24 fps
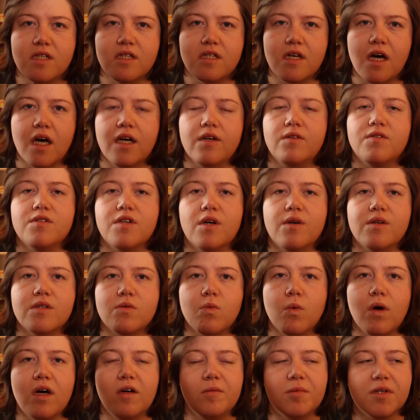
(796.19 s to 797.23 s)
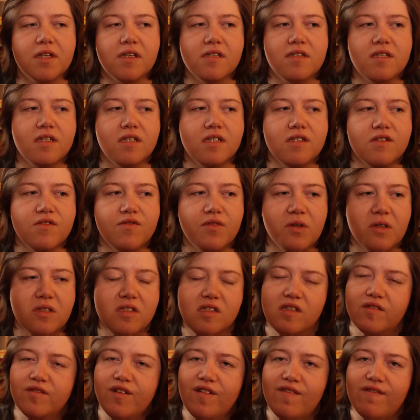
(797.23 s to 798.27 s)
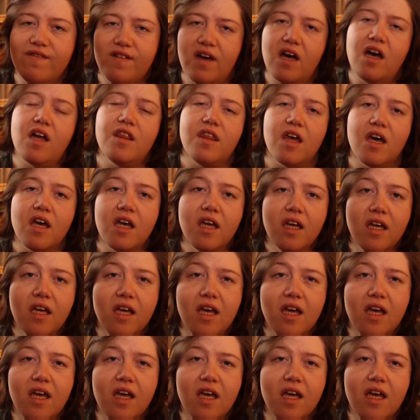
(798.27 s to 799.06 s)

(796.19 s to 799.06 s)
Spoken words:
The Tidal Zone as well, because it is the voice of a father